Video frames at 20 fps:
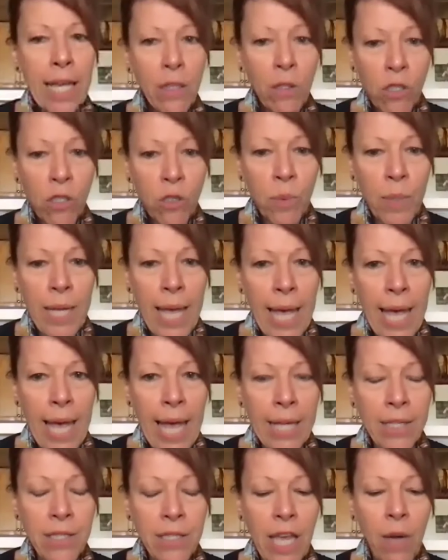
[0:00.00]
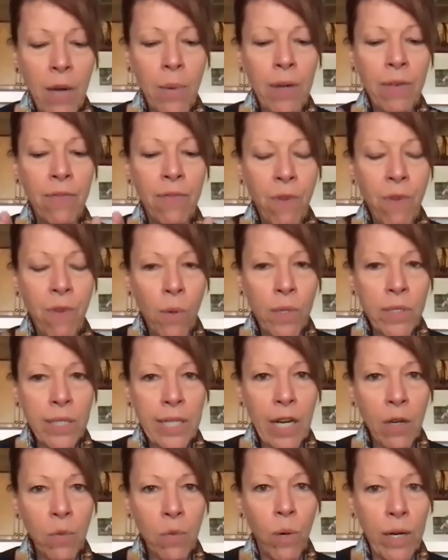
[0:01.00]
take those 3 ads and we focus
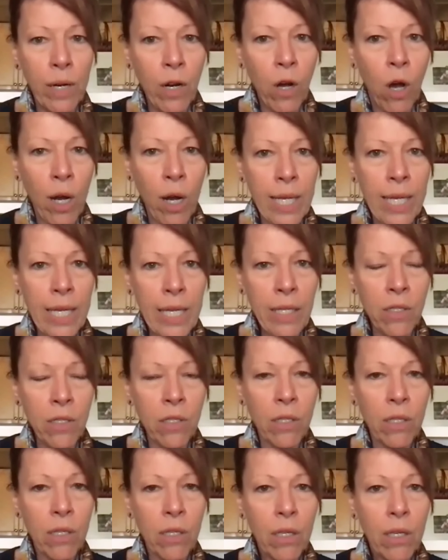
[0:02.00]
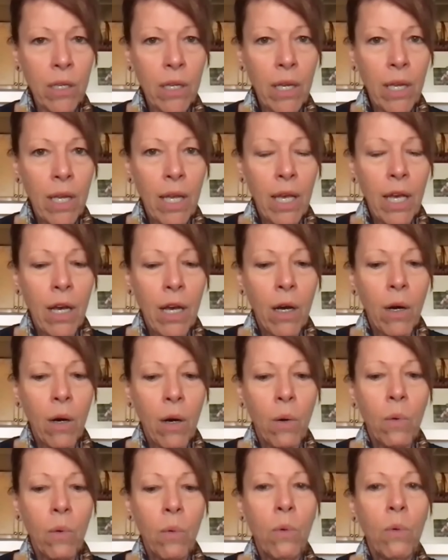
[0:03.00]
in on one audience,
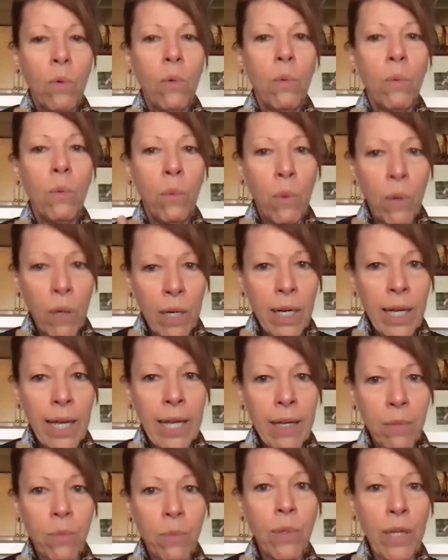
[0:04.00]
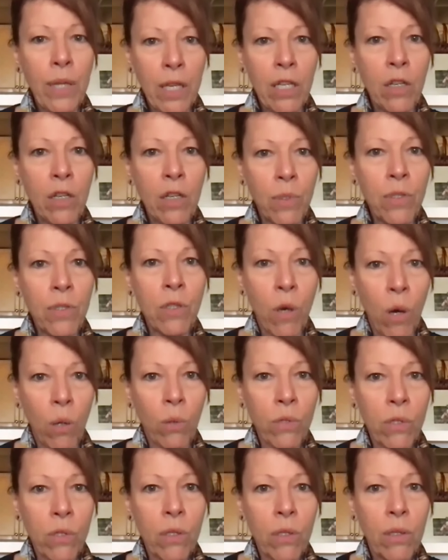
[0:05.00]
we're going to get really good
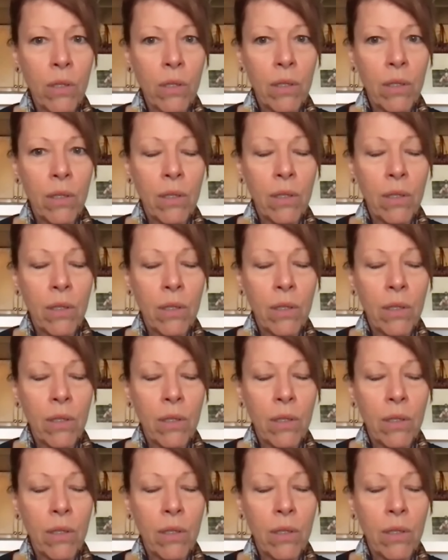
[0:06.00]
results.